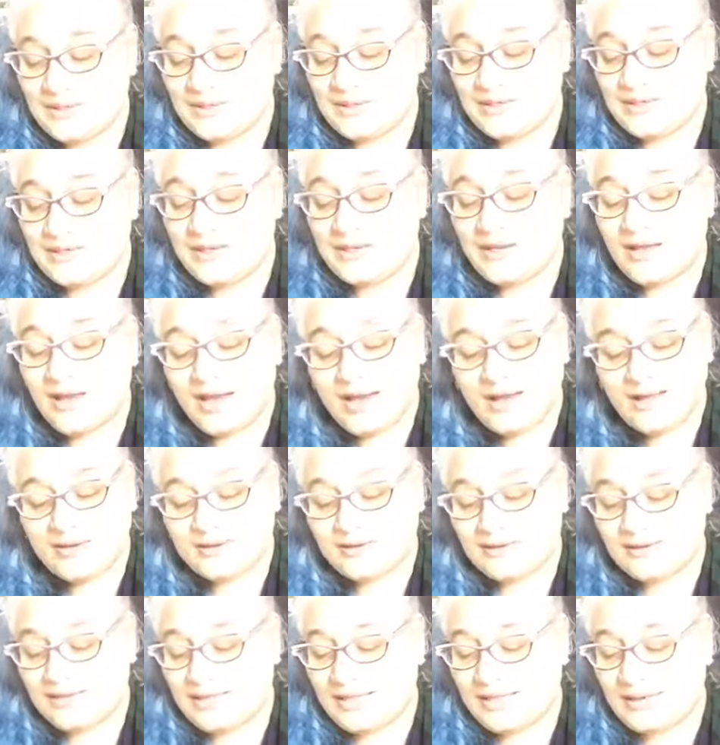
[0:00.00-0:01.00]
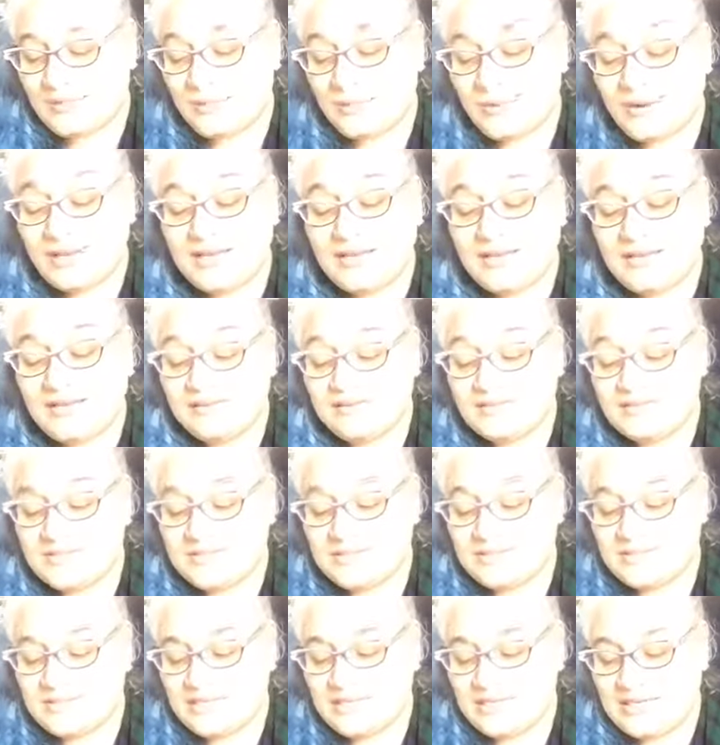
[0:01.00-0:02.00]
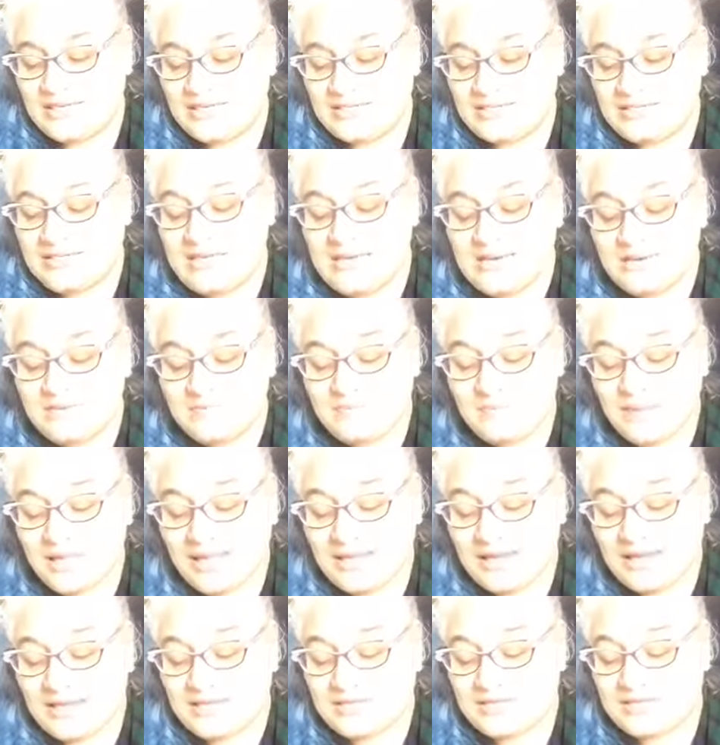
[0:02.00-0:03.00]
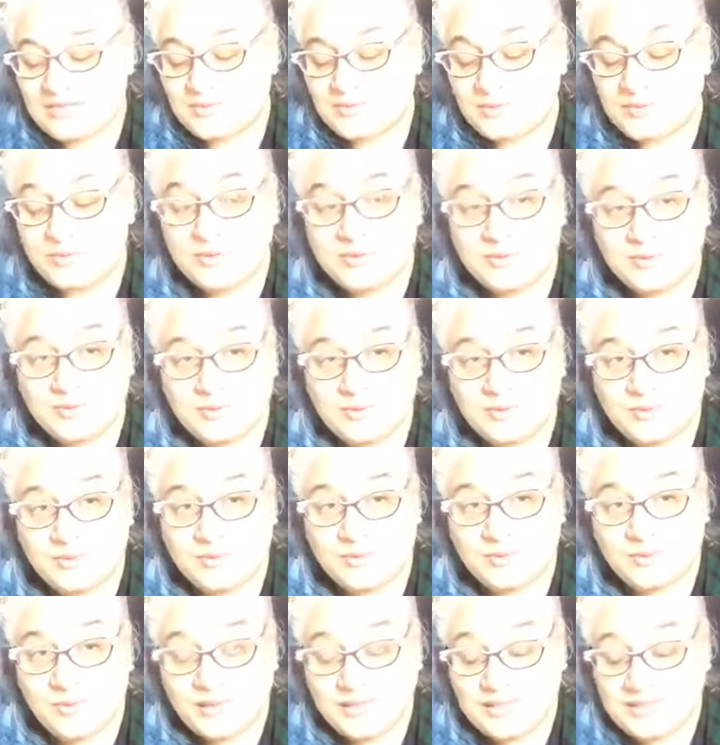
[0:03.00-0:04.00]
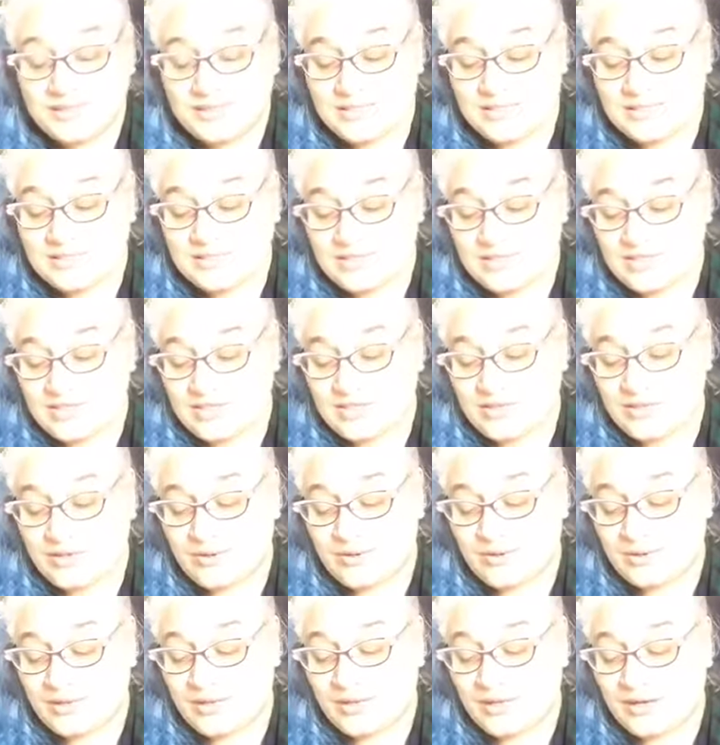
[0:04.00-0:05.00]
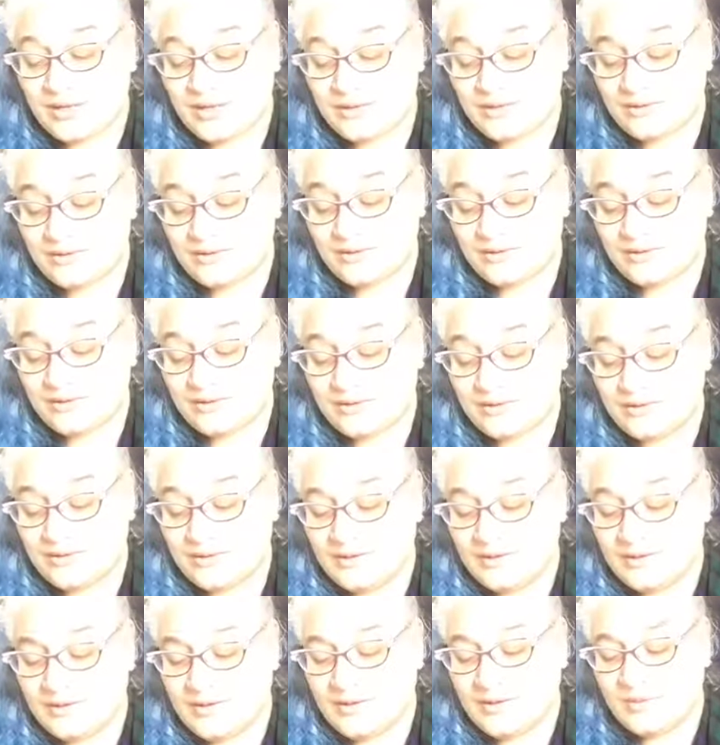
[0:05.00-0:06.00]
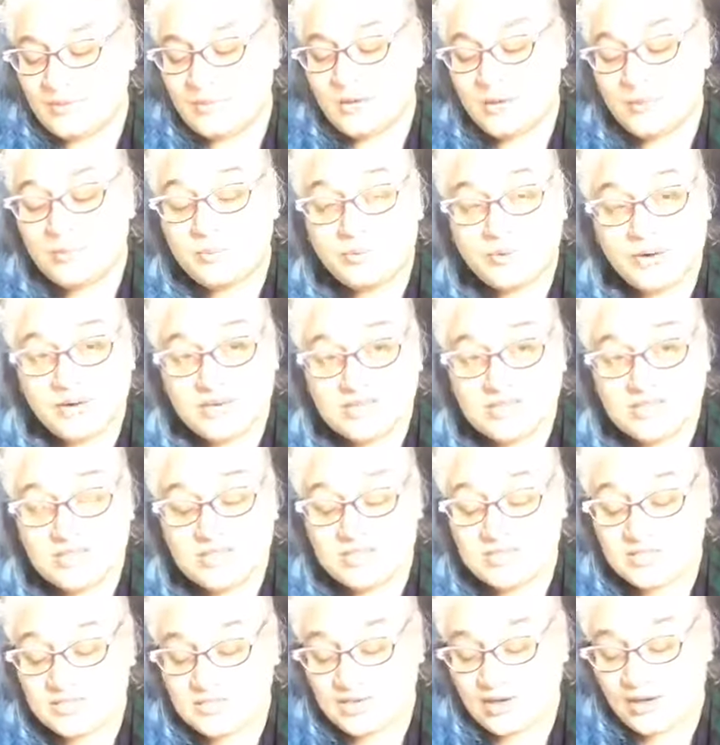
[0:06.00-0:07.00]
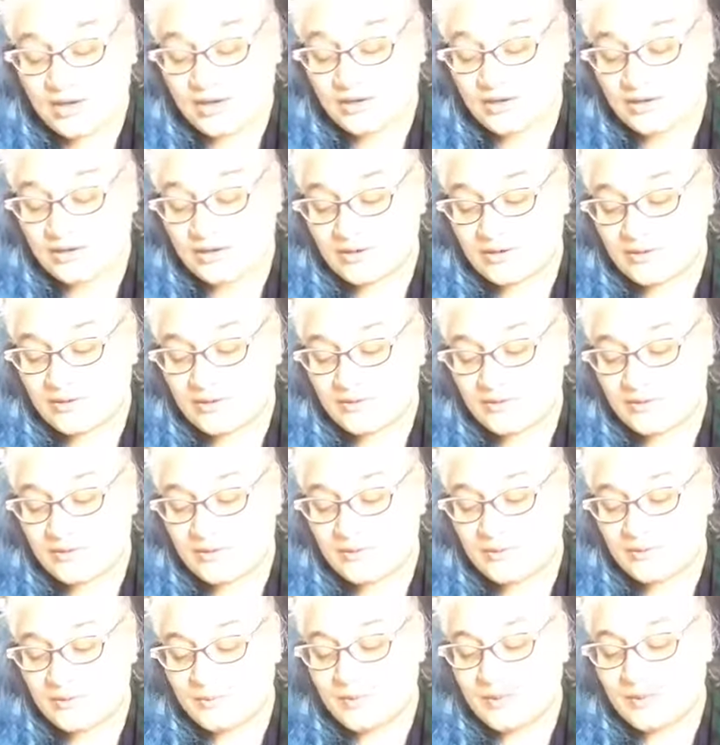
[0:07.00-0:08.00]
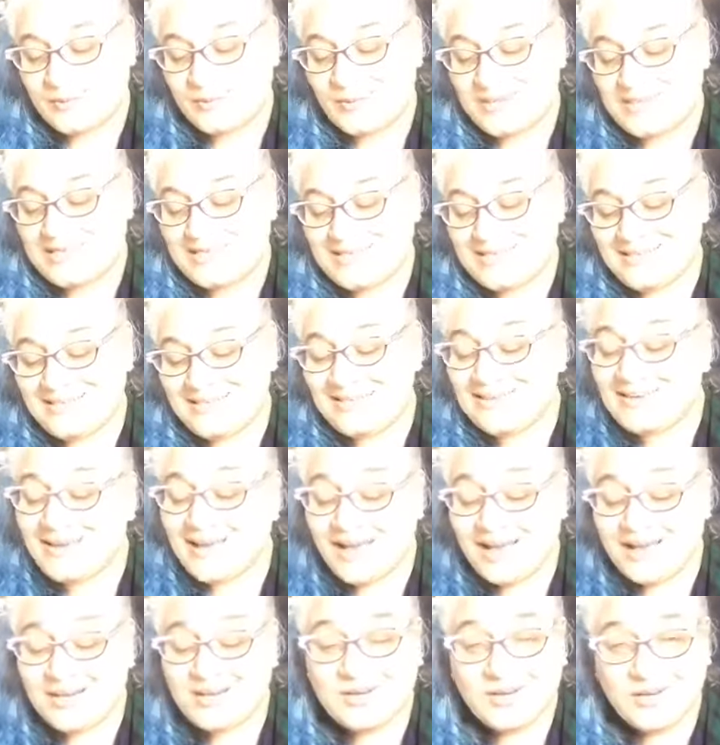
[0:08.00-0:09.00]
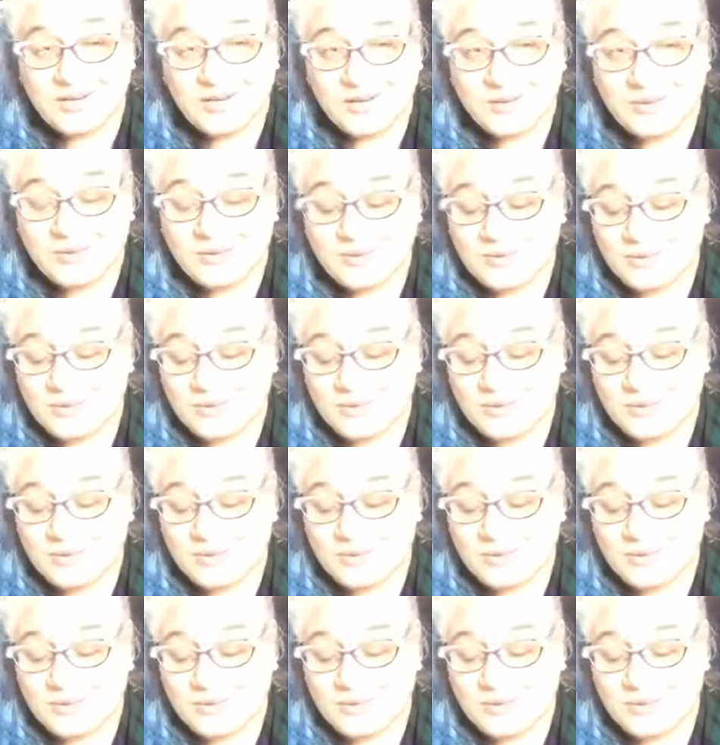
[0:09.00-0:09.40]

Not that what ifs didn't make us rue one decision or another. But precious daughter, what we did not know,